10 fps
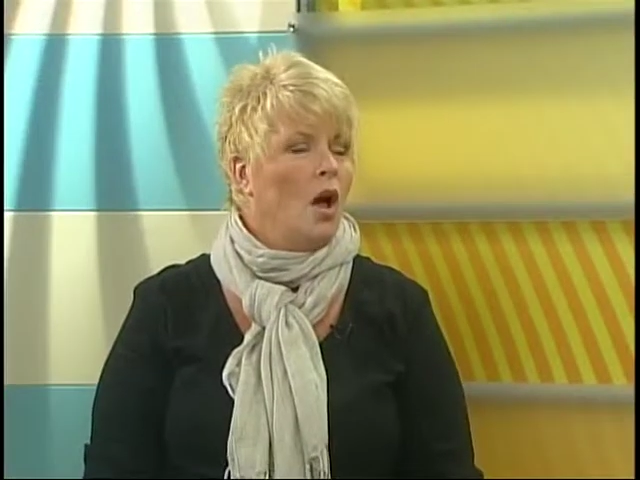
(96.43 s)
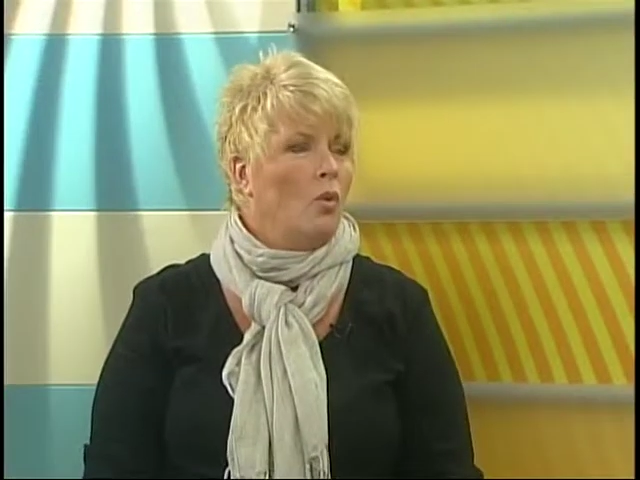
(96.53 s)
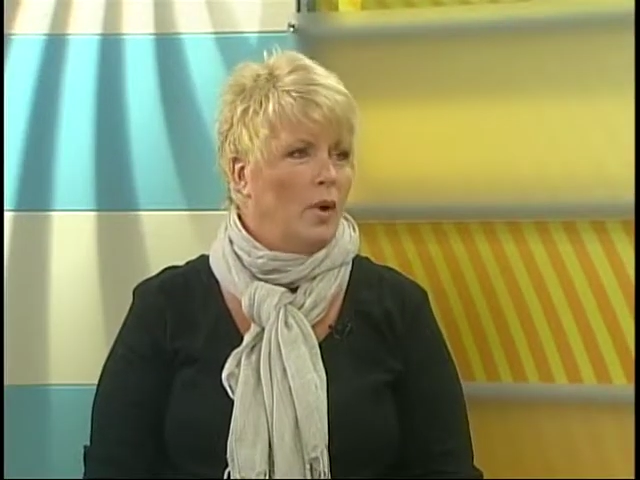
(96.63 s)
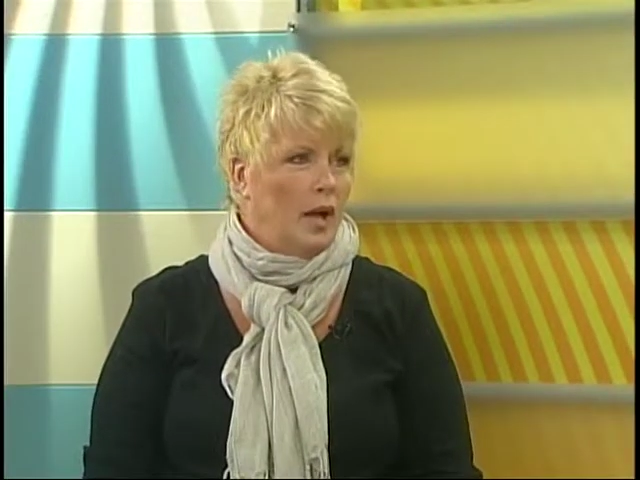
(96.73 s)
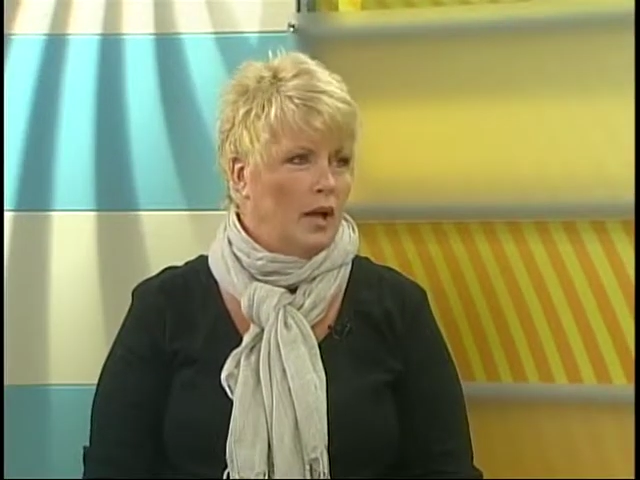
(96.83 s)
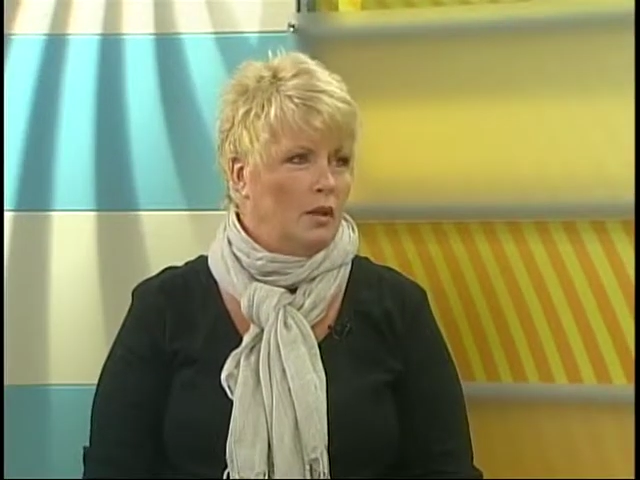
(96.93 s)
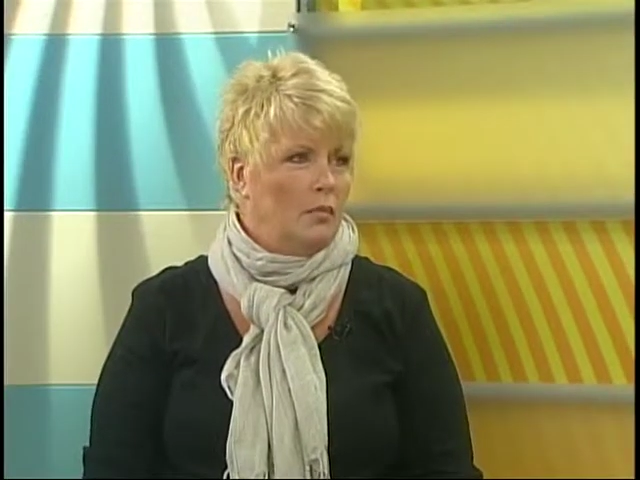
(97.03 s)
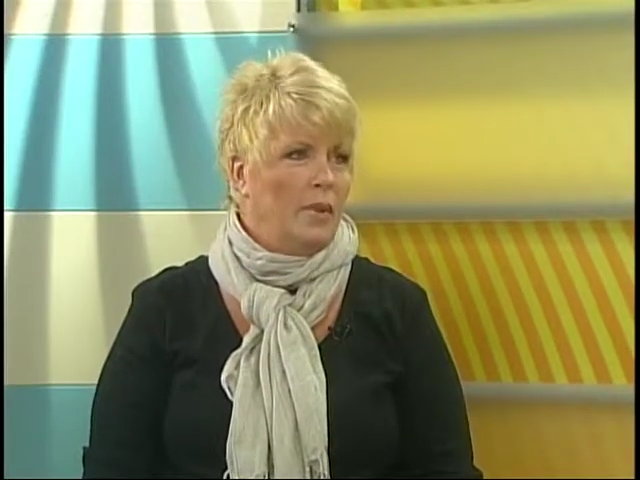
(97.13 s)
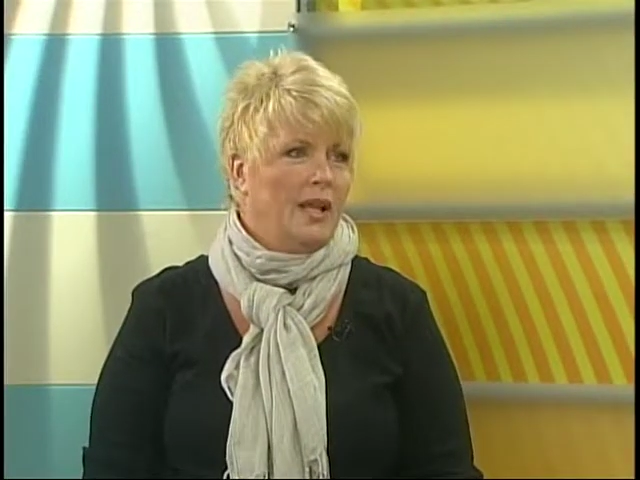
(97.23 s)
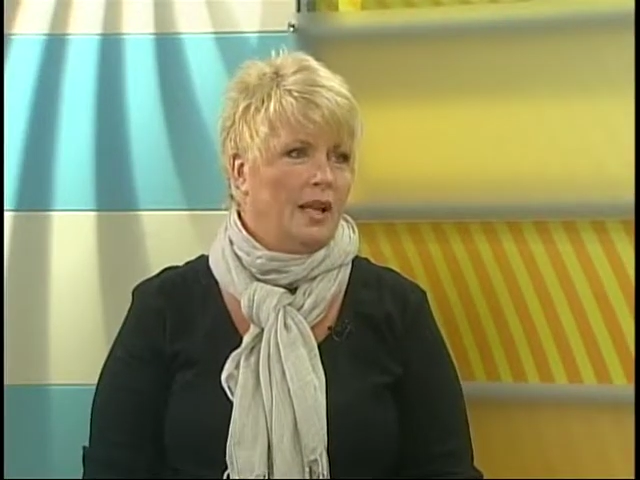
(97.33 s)
Well,
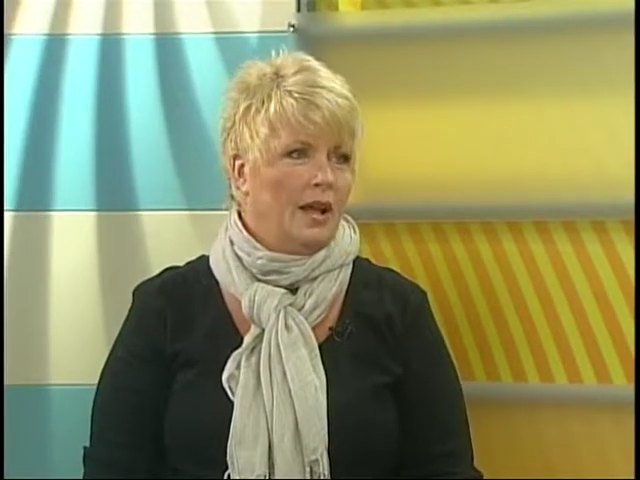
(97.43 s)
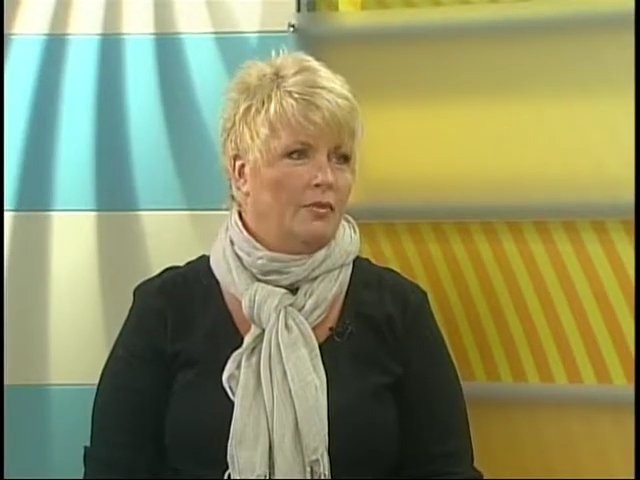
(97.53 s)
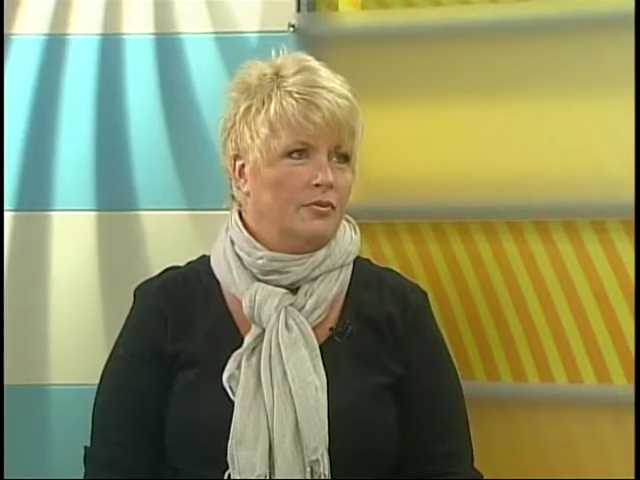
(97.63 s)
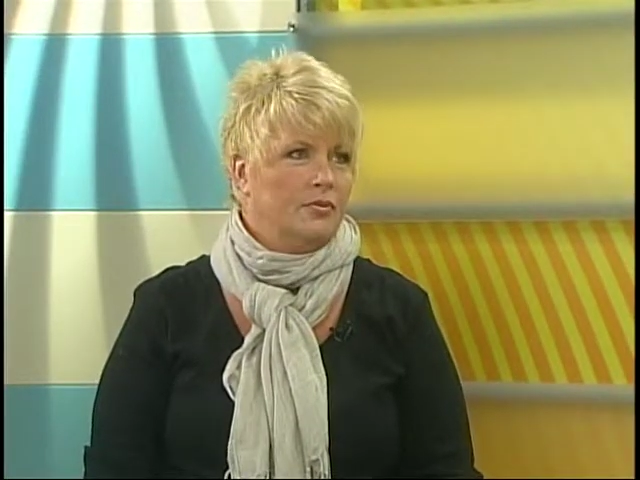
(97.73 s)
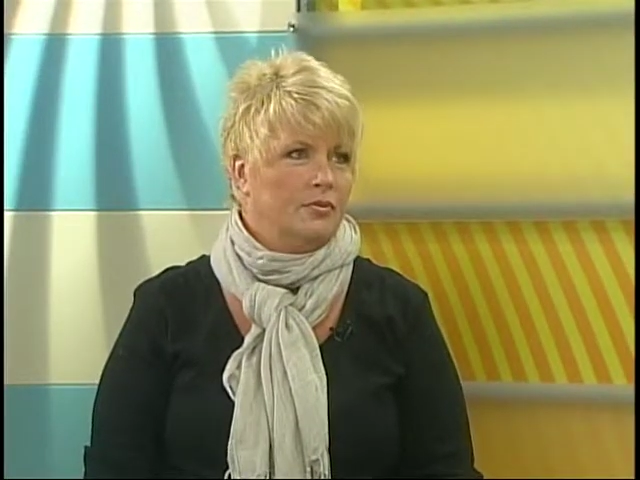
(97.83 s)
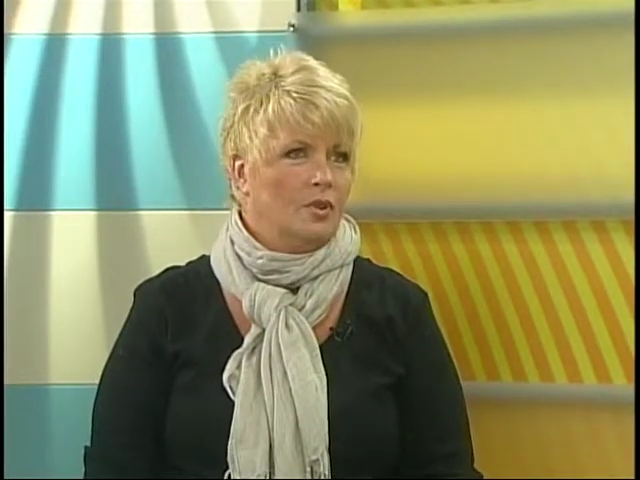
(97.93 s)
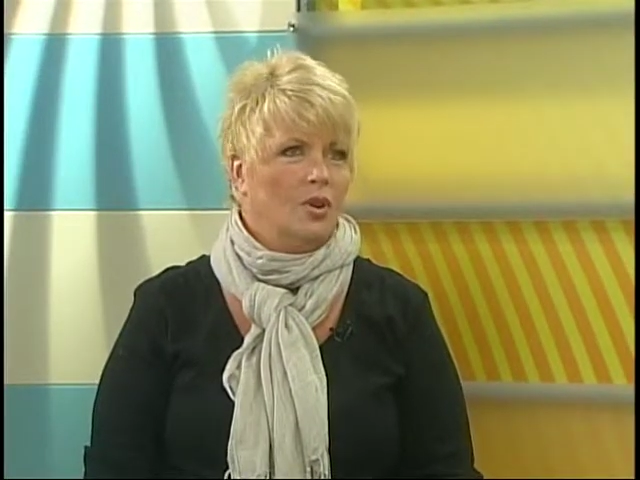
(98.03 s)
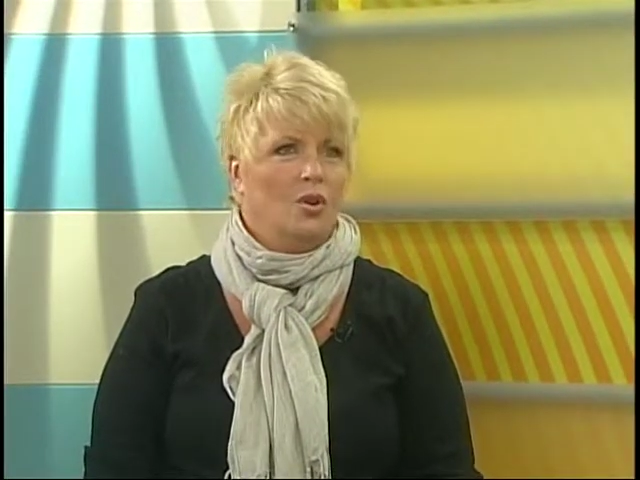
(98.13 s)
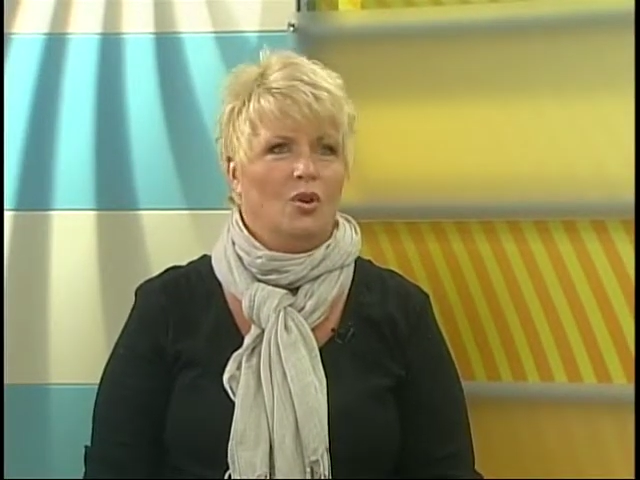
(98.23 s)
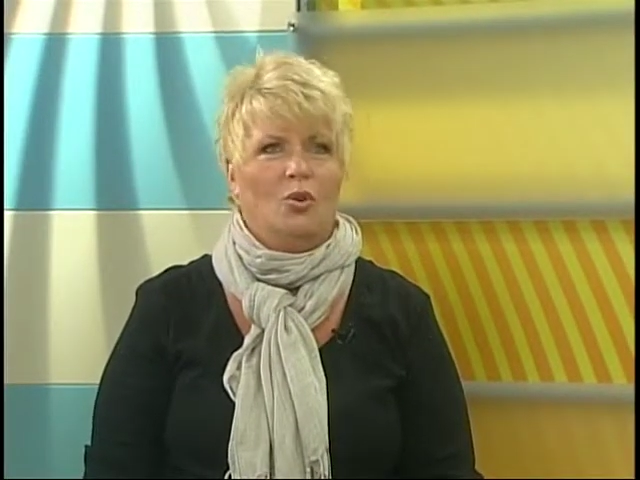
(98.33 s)
men have,
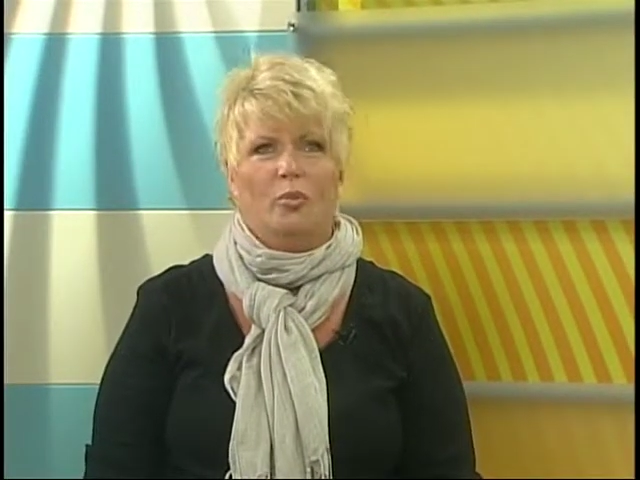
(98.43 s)
oh